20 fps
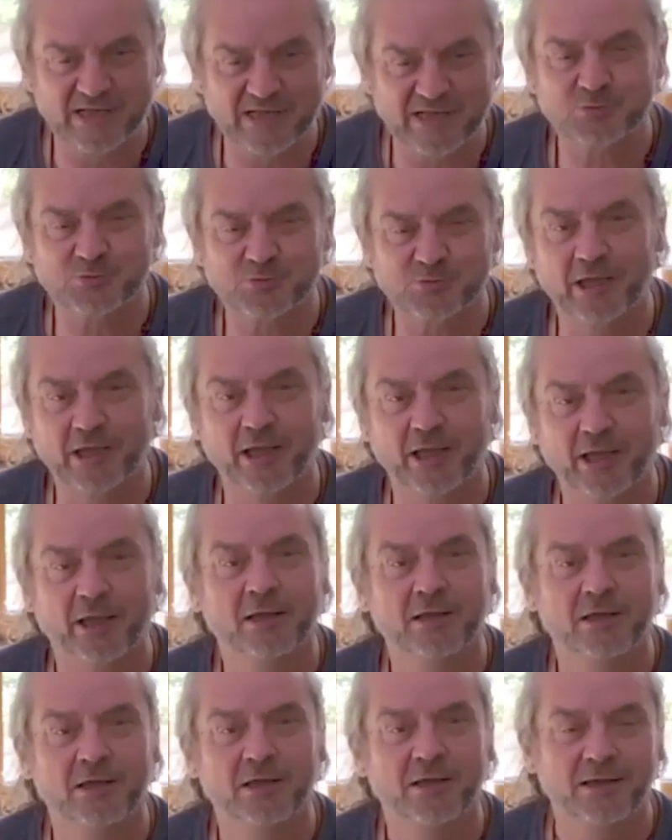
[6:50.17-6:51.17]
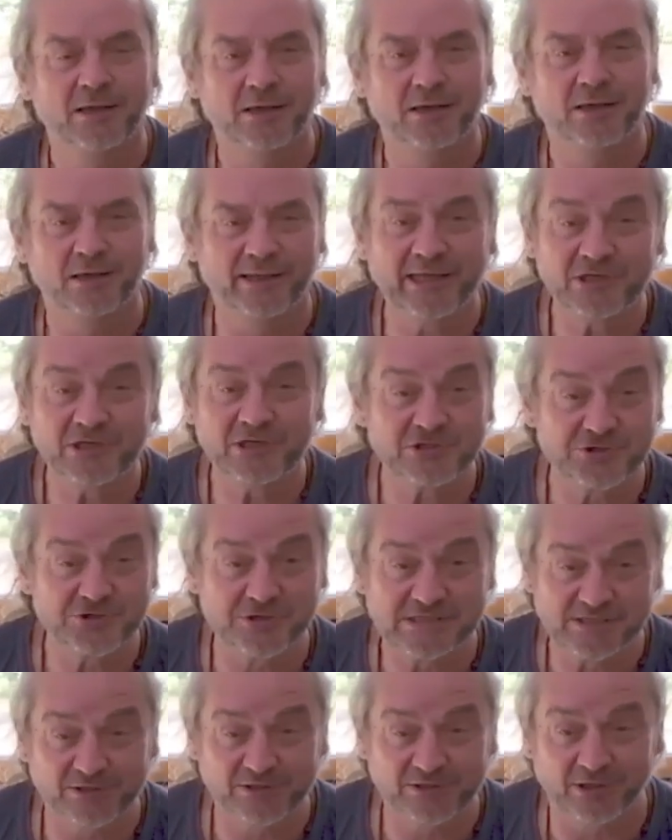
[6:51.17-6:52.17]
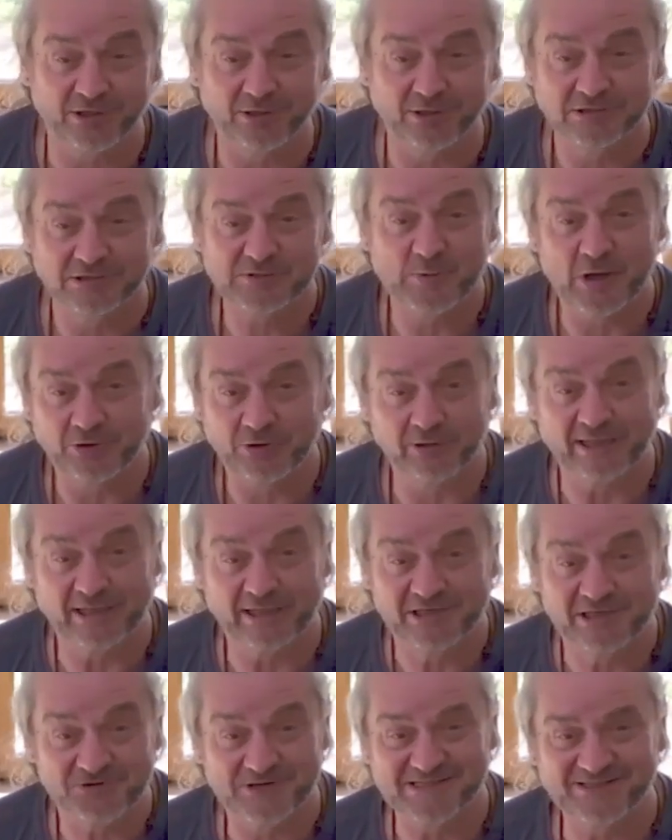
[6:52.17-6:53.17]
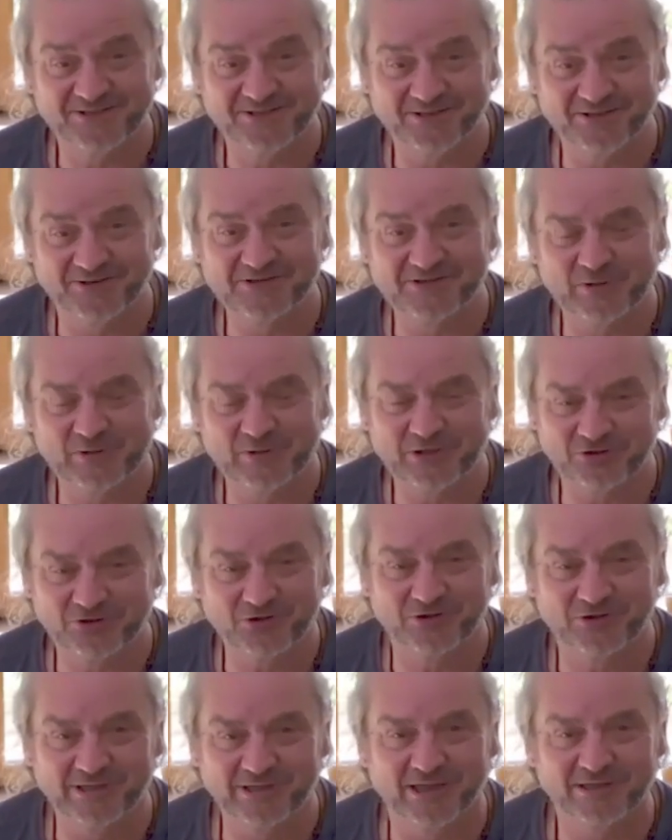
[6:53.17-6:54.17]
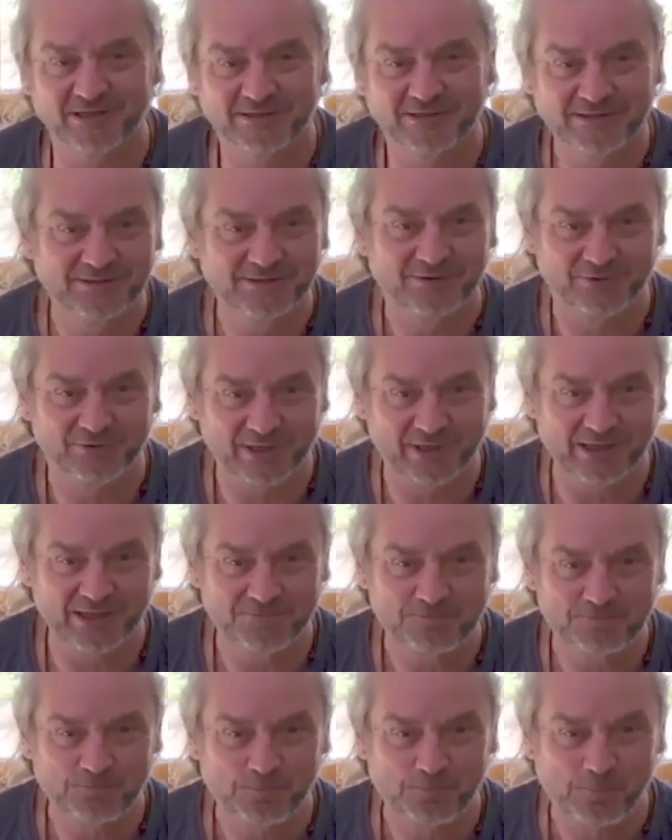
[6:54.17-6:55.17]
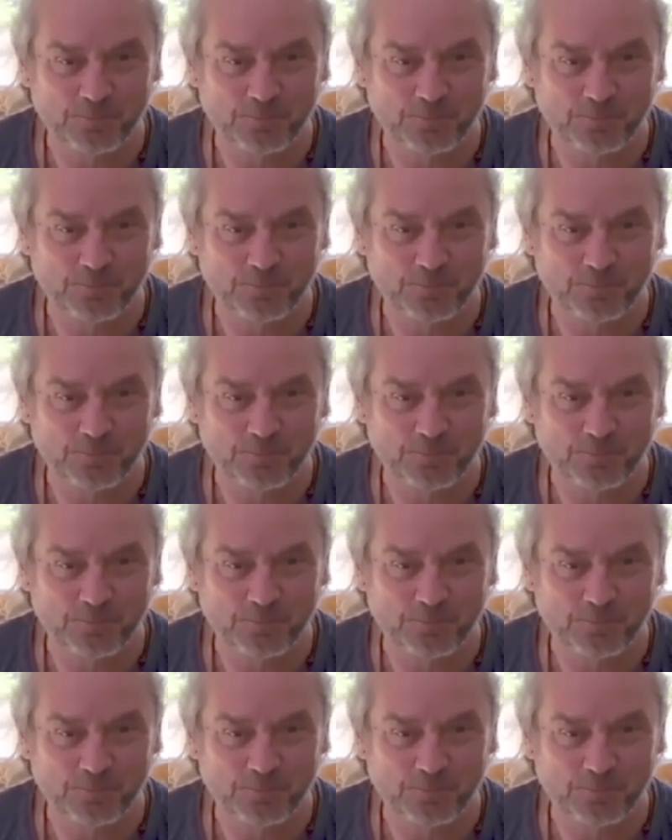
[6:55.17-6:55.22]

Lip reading: That's where injuries occur, spinal injuries occurs when you're doing that. Okay?